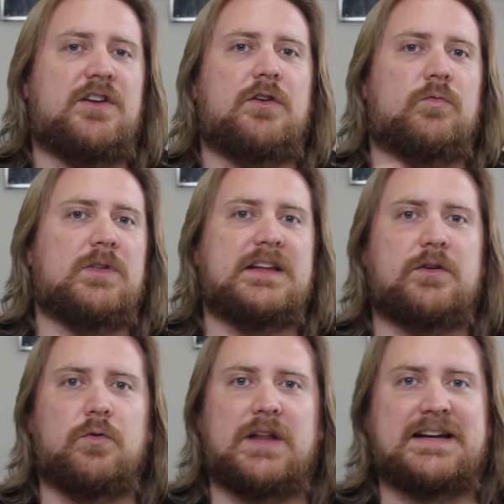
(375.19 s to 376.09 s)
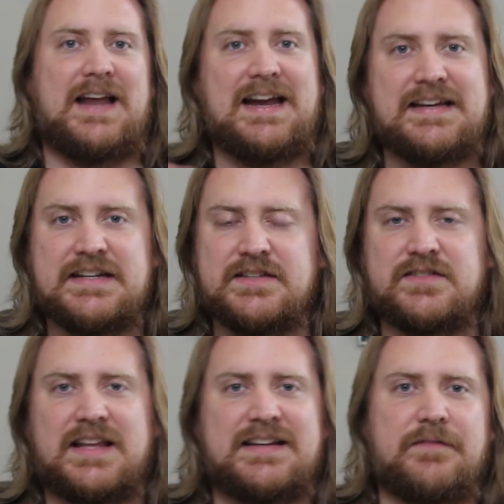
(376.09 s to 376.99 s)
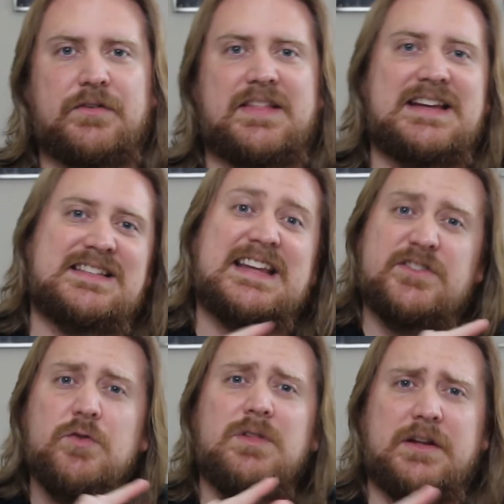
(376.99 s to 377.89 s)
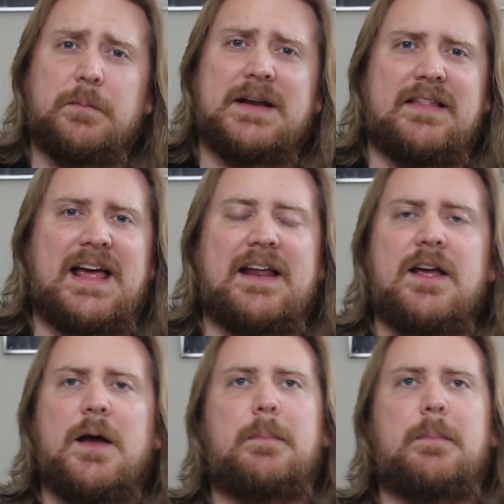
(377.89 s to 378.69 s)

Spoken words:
done a really cool like 90s like different things, and they do a little bit of that,